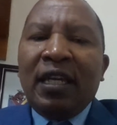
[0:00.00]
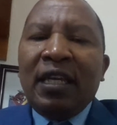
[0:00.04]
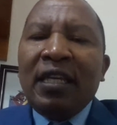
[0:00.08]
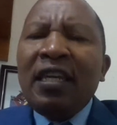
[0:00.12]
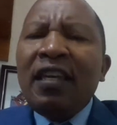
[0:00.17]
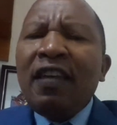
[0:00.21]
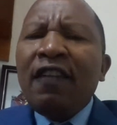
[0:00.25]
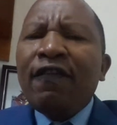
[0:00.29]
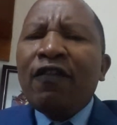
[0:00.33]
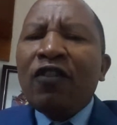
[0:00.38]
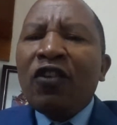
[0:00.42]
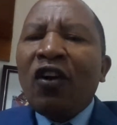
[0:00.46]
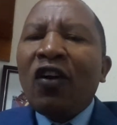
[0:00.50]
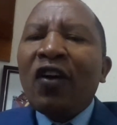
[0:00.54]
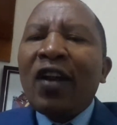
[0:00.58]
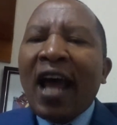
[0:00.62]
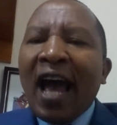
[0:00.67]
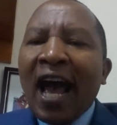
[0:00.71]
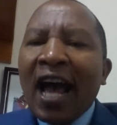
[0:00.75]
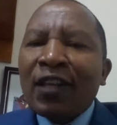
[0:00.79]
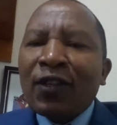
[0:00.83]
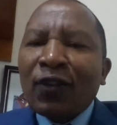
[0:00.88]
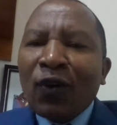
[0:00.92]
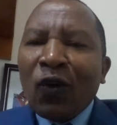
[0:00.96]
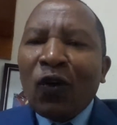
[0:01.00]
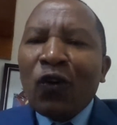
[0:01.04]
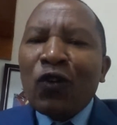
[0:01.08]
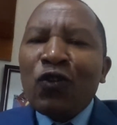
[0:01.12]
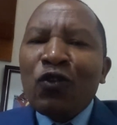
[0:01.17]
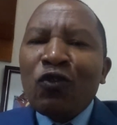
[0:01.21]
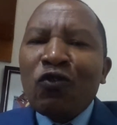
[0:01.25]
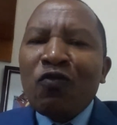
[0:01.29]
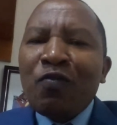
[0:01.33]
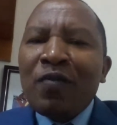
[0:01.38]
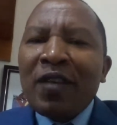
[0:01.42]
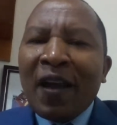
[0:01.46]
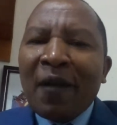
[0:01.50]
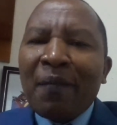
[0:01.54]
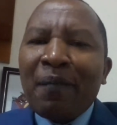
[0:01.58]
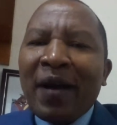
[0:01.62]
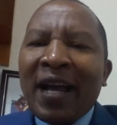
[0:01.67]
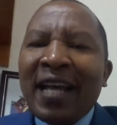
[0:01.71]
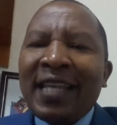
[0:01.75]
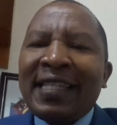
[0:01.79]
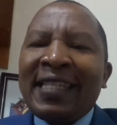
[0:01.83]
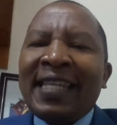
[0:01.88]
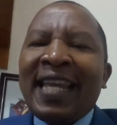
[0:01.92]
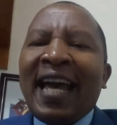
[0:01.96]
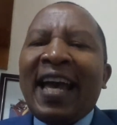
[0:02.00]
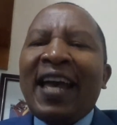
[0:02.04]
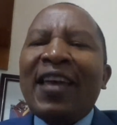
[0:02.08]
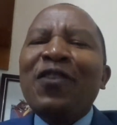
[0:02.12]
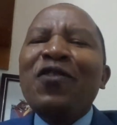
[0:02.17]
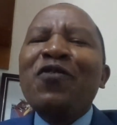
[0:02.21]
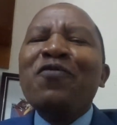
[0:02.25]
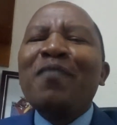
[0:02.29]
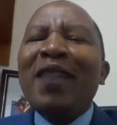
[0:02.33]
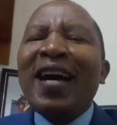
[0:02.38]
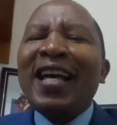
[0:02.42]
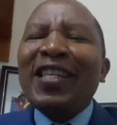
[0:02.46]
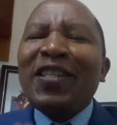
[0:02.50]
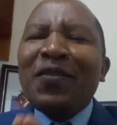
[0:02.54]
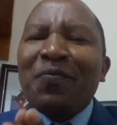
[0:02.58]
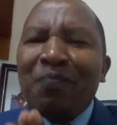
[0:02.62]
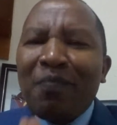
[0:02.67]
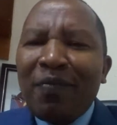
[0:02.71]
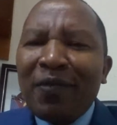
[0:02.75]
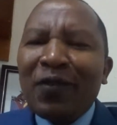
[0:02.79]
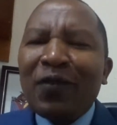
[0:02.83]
If God has called you to be a pastor, you must